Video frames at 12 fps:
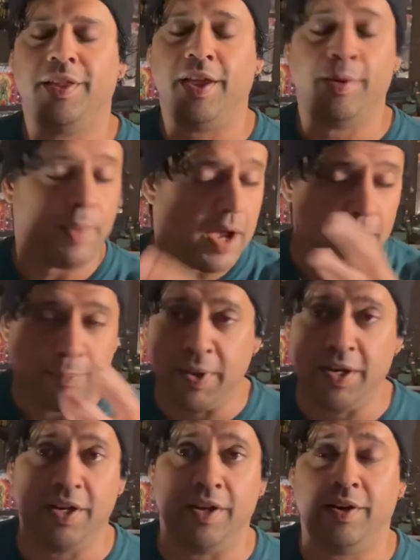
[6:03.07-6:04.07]
in my
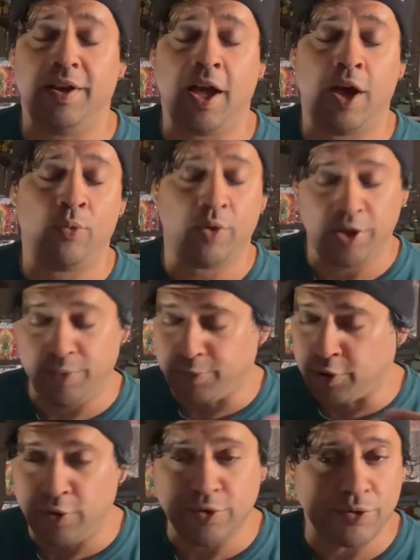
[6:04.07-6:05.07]
opinion. Uh, when you
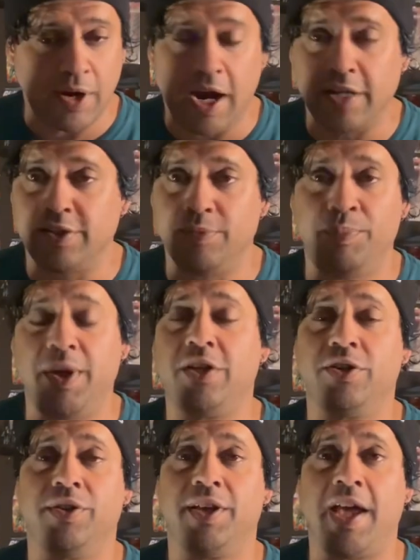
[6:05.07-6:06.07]
close your eyes and
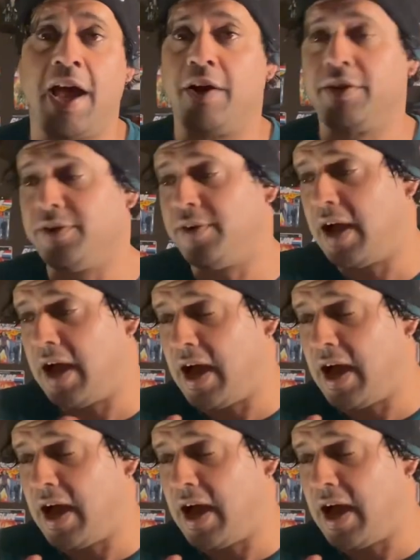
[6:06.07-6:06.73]
picture the character,